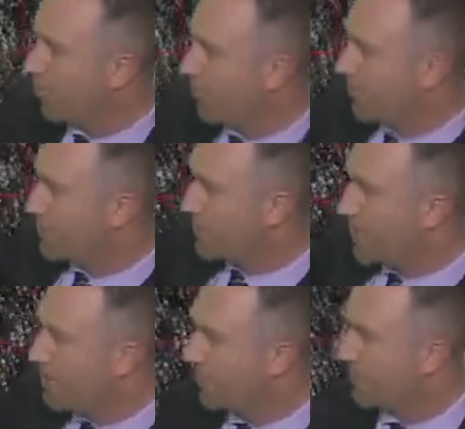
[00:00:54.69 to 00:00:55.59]
more of a
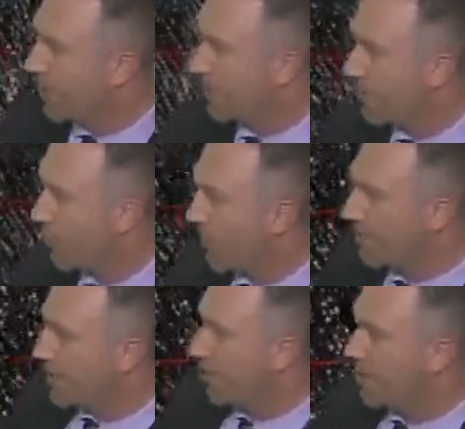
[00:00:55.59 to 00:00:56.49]
stable layer
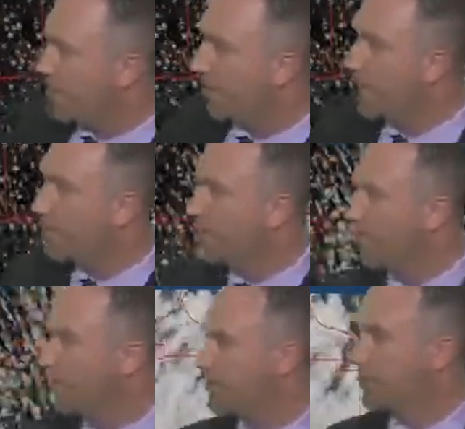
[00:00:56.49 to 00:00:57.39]
right there along the
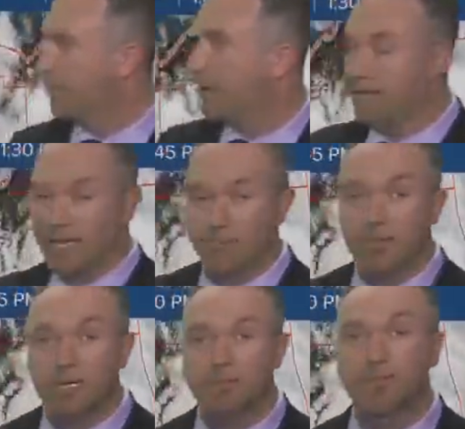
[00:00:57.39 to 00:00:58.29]
lakeshore. So again,
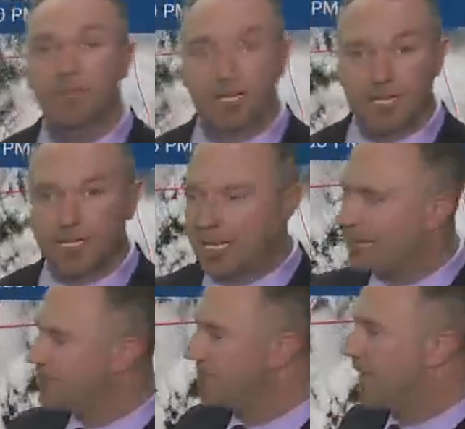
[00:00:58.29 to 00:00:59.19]
minimal if any
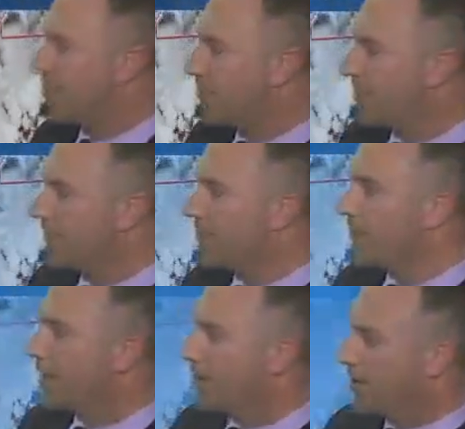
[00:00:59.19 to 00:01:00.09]
clouds in that part of the
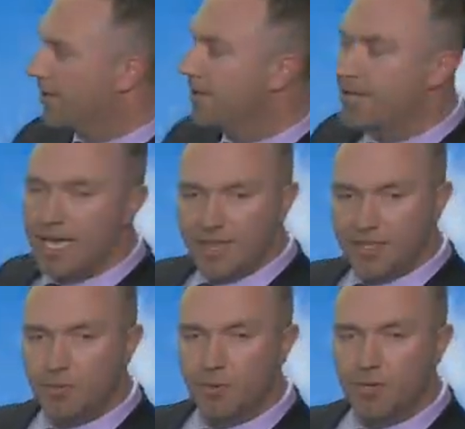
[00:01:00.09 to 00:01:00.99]
viewing area. I
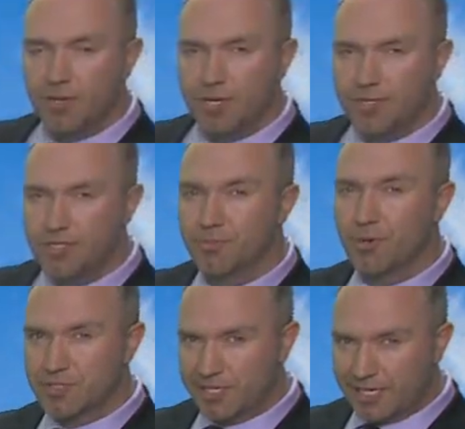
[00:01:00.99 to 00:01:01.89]
think we will get into
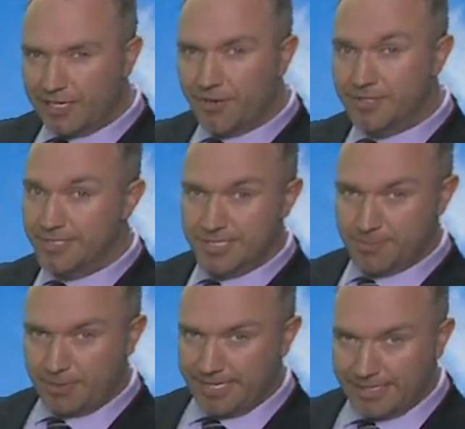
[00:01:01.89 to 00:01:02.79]
mostly clear to
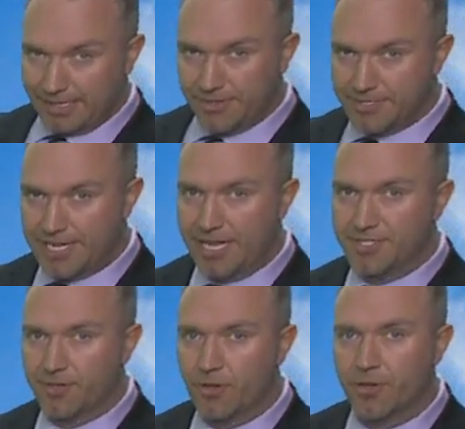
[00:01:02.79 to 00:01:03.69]
just plain clear skies
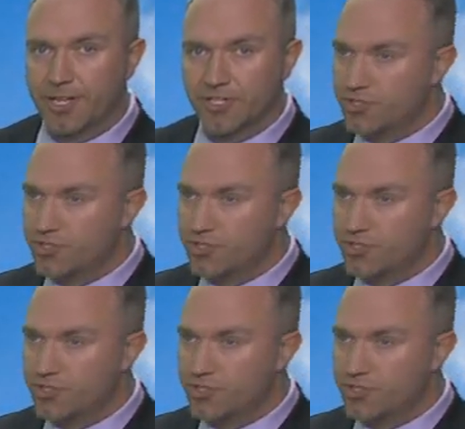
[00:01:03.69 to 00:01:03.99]
here locally in